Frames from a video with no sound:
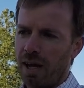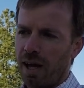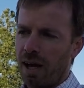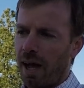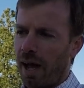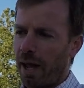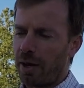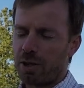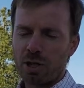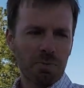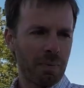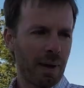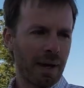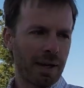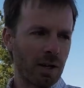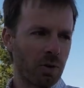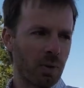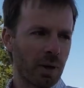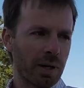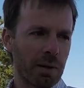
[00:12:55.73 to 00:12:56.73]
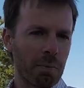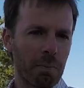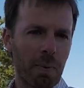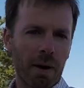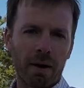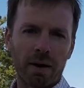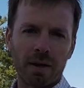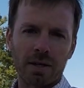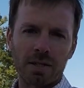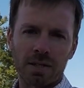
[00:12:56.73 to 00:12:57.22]
and just make a quick
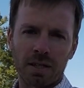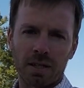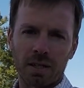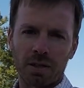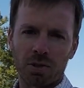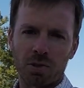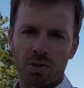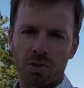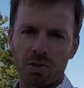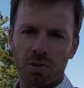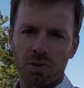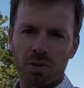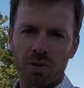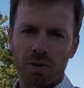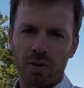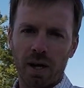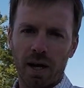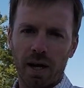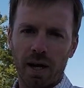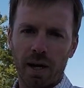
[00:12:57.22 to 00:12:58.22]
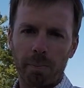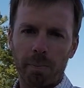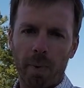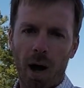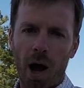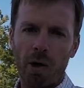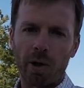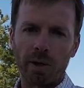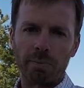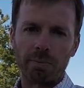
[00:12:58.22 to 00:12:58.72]
comparison to
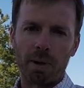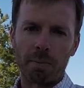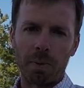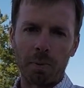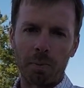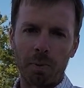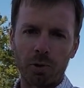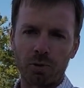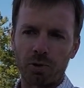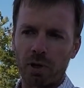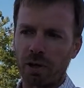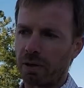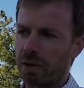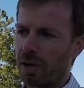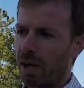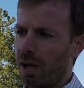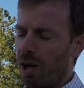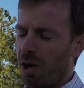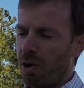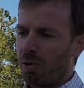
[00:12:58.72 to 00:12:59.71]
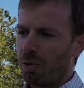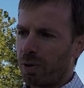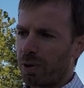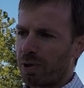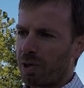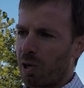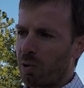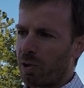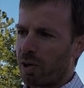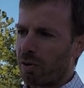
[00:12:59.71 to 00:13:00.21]
hauling a bumper pull trailer. Really
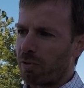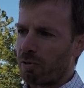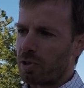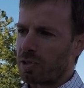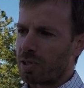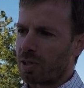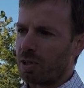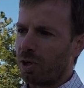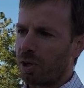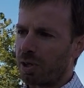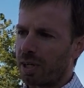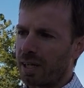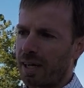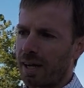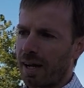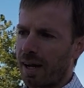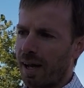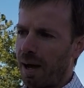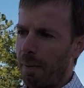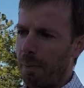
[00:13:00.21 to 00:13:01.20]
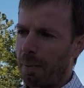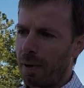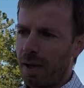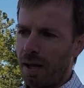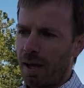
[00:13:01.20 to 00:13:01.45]
no difference in hooking it up.